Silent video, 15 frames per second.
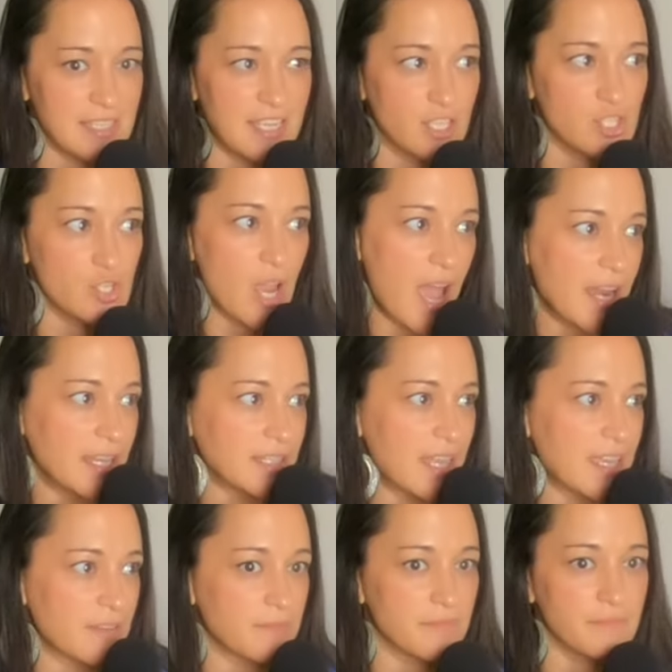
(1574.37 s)
like try to
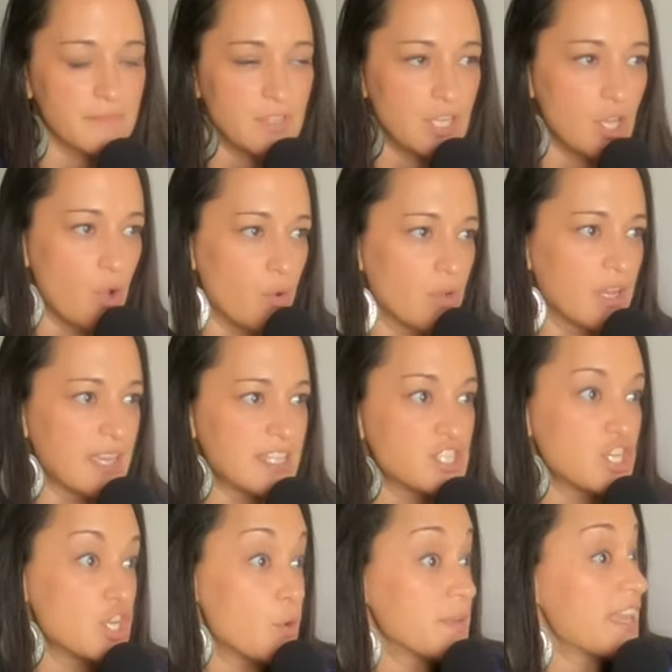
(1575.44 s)
like you know, get
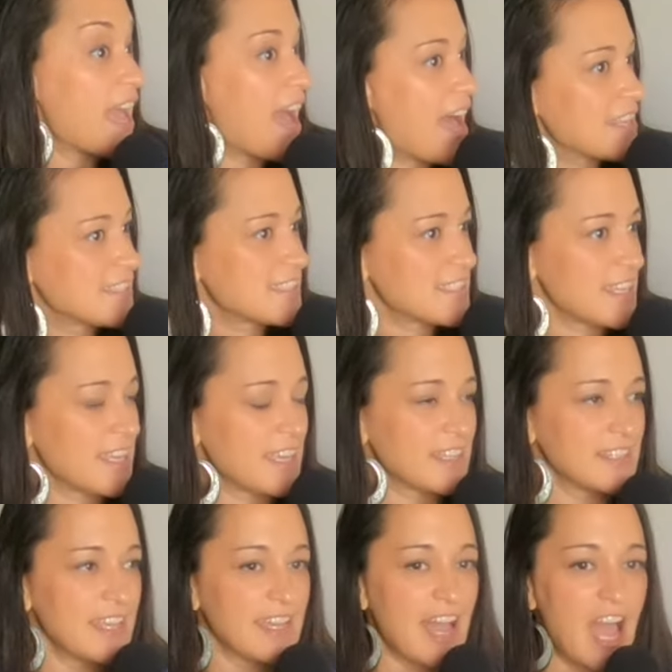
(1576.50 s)
to know casting.
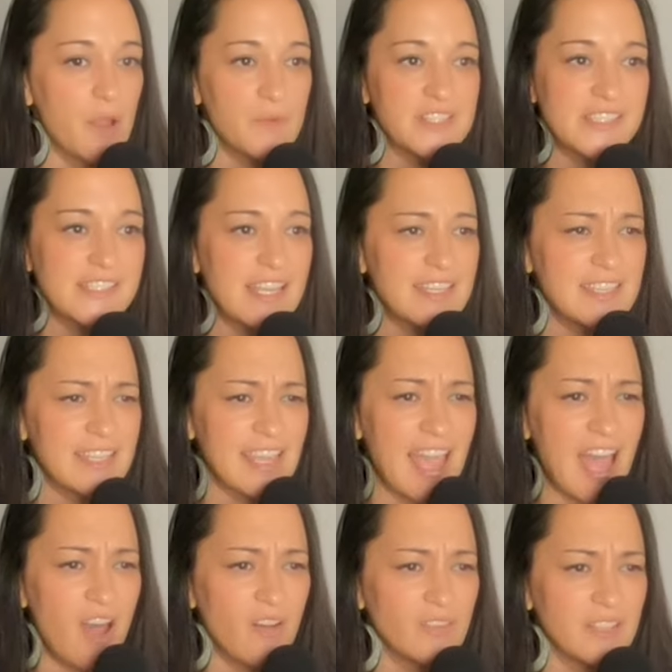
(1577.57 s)
Like I was sending
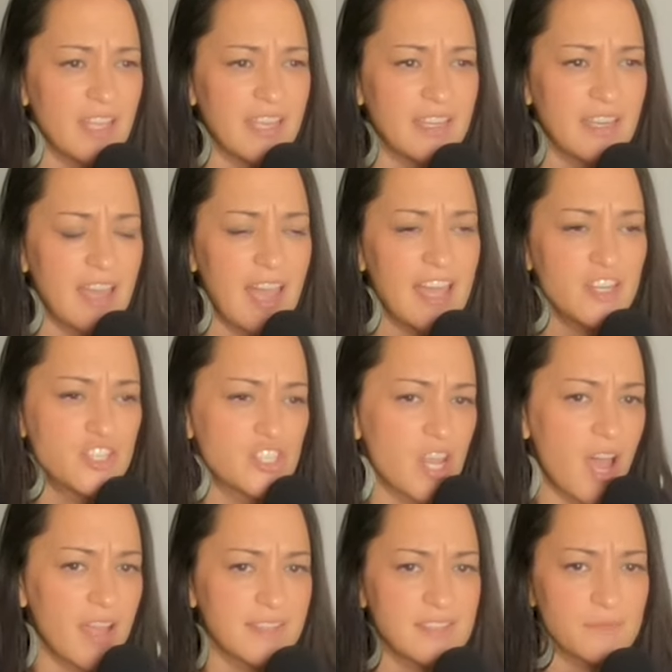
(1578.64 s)
out like
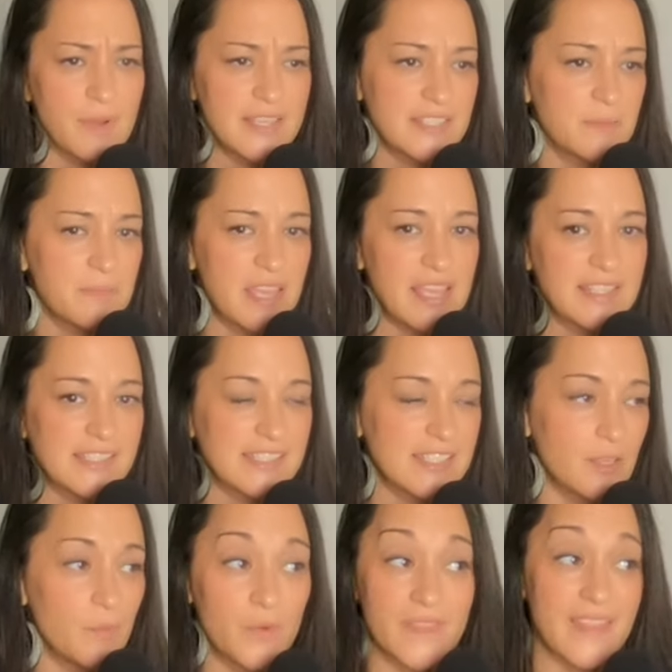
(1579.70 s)
headshots, resumes
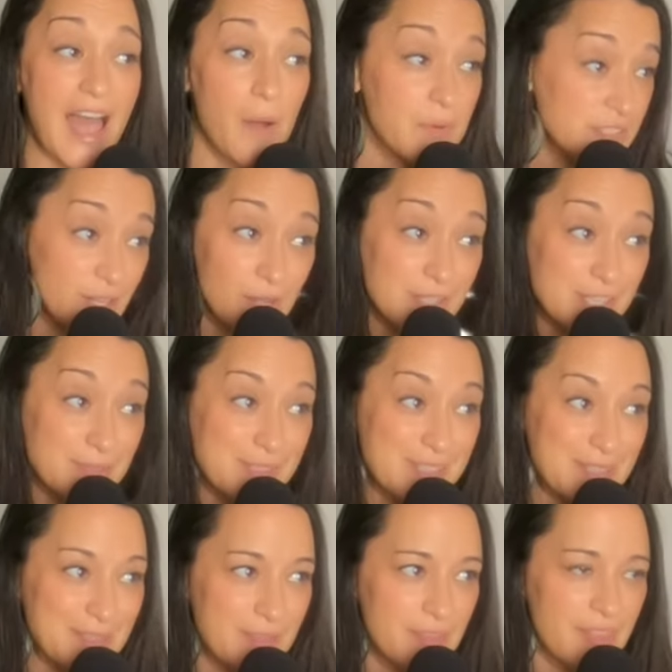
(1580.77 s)
still when that was also
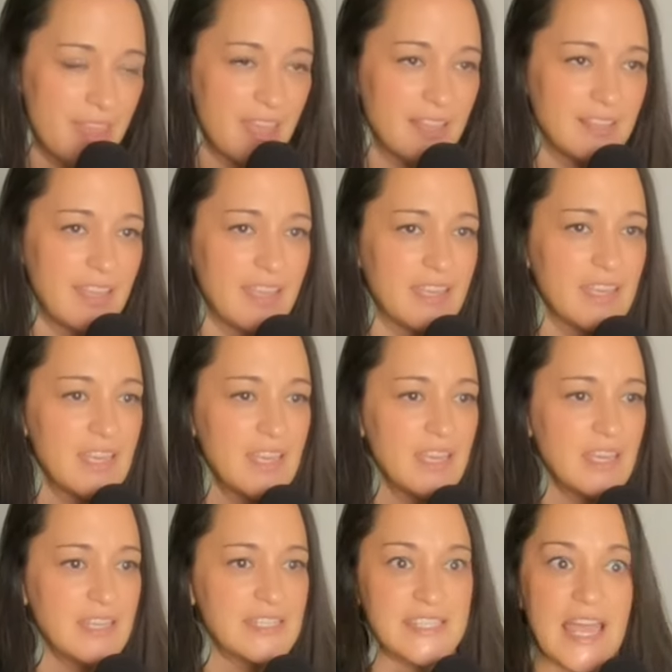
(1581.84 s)
still a thing, like
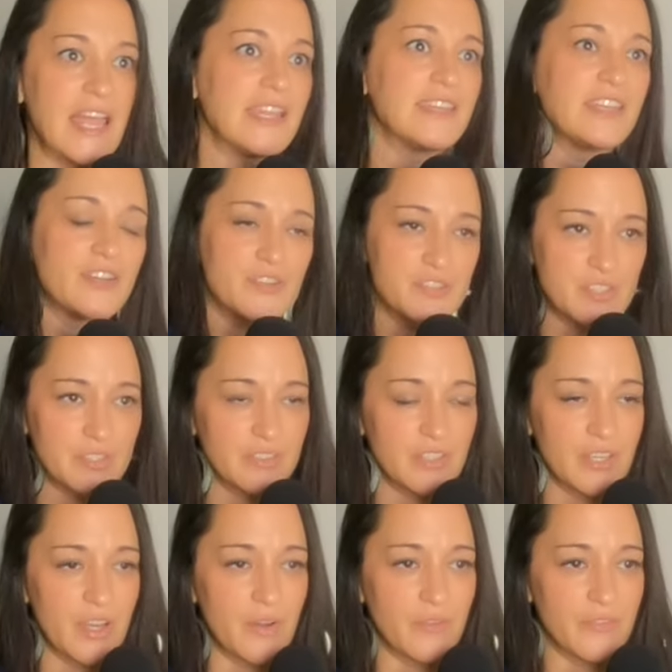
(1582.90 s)
10 years, you
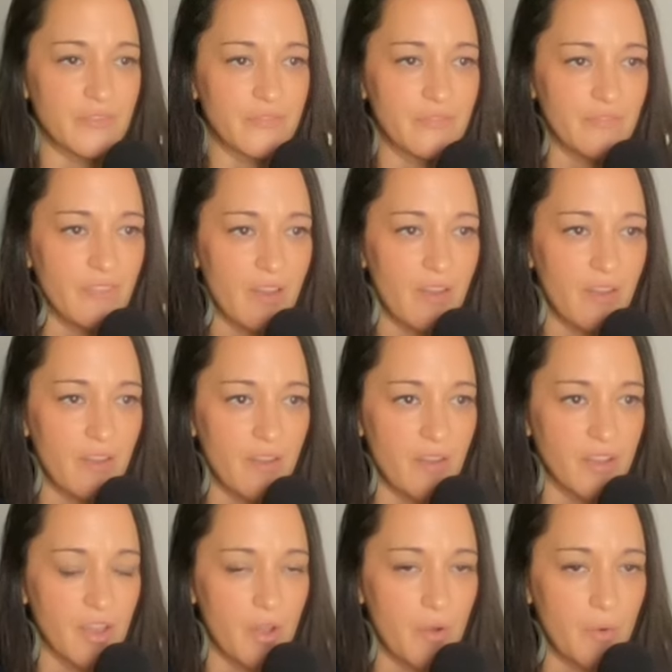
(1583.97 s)
know, uh,
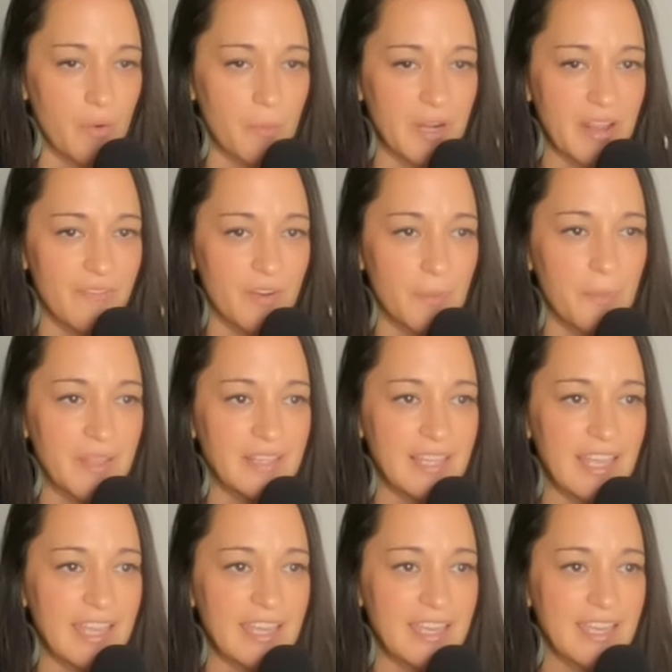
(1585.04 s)
ago or whatever. But
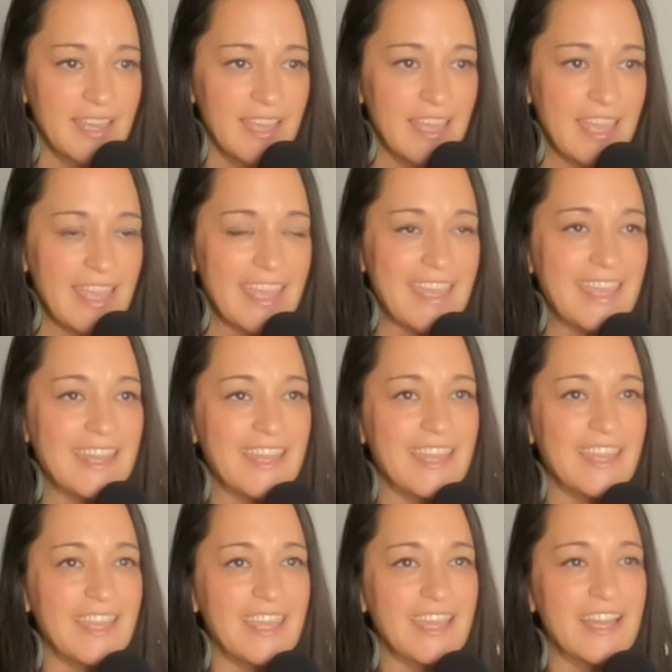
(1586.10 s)
like it,
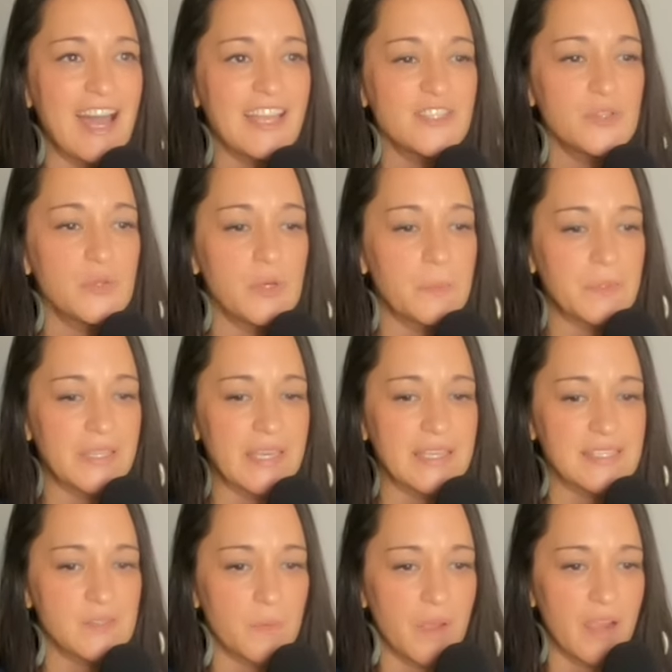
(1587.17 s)
it got to a
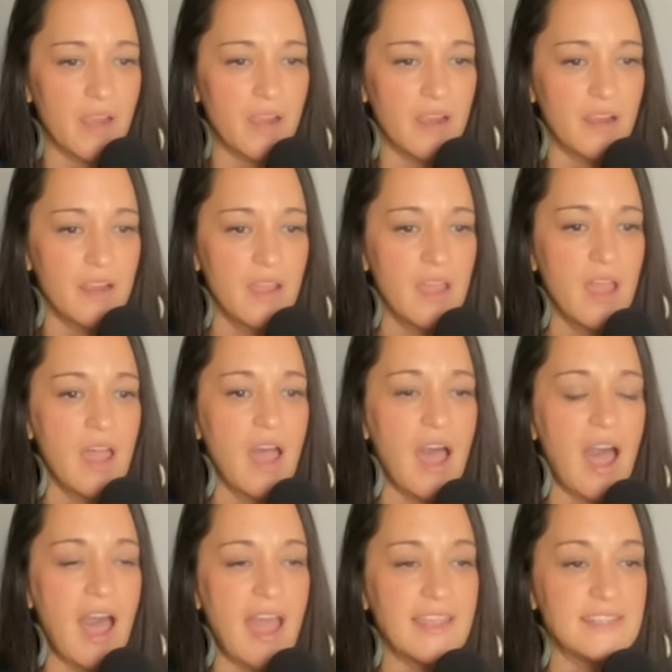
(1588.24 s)
place where
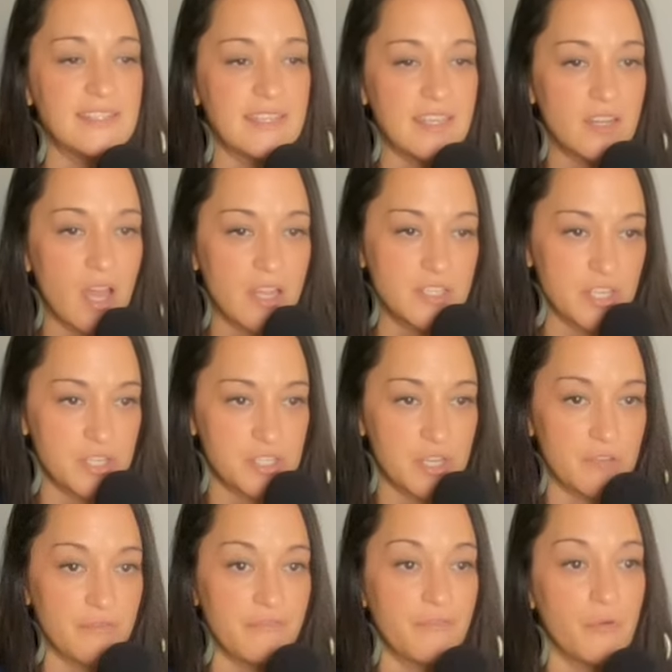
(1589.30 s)
I did
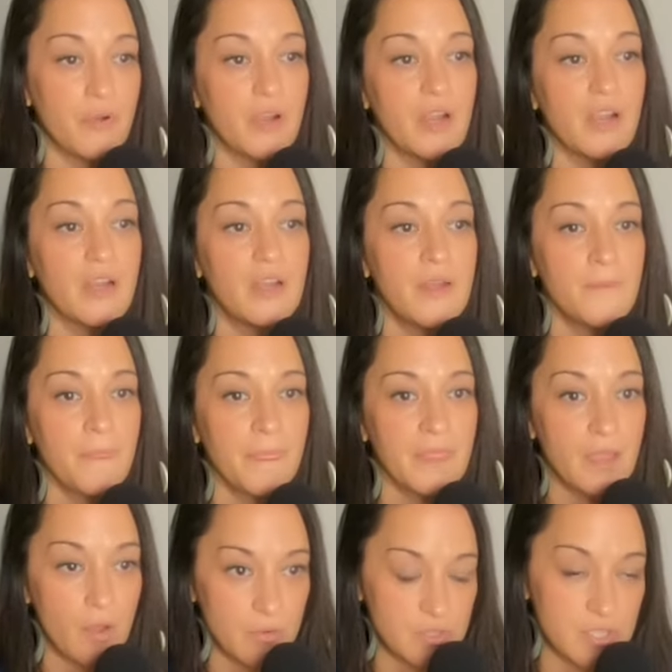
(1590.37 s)
audition for
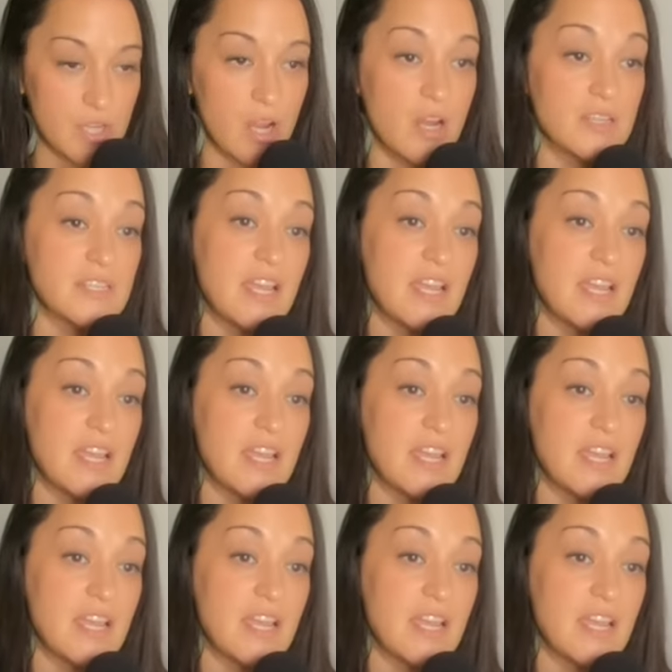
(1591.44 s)
co-stars.